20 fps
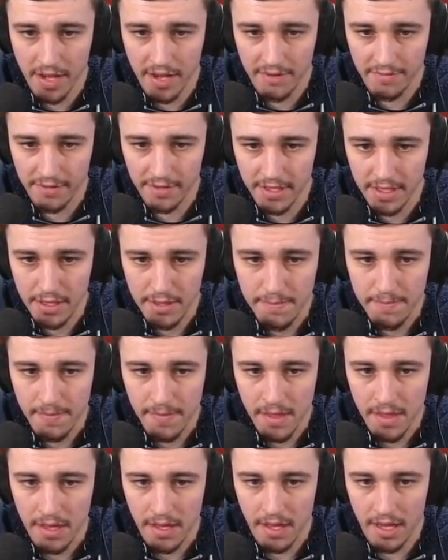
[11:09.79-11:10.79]
everything.
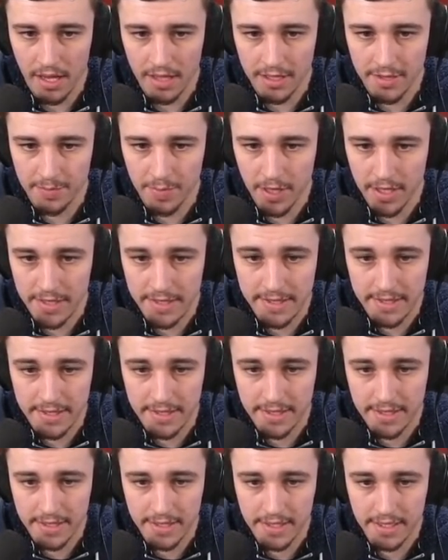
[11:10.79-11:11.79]

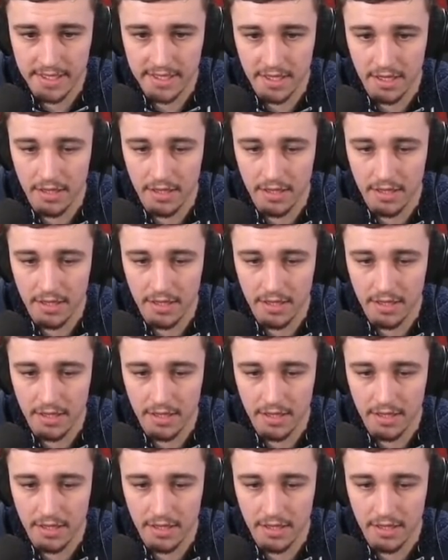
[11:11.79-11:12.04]
Deposits into these...